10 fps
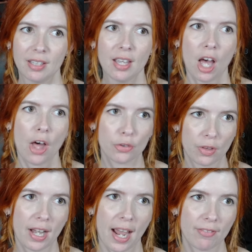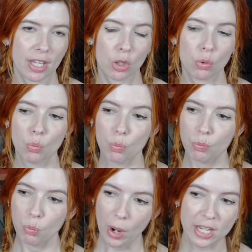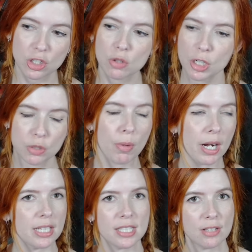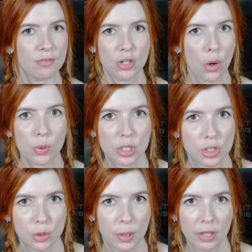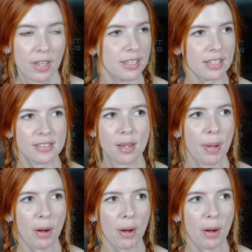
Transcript: other than having way too much money to even know what to do with. And yet somehow